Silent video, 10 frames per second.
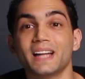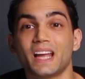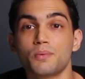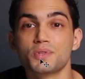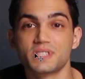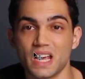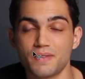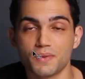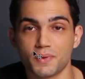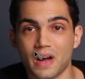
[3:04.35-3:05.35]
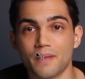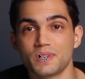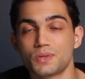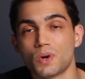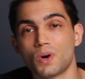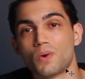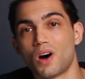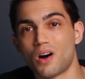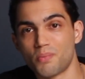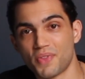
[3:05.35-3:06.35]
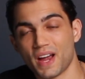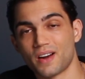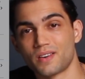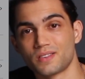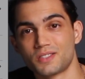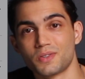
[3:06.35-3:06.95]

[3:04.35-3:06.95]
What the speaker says: and they will save you from having to go up there to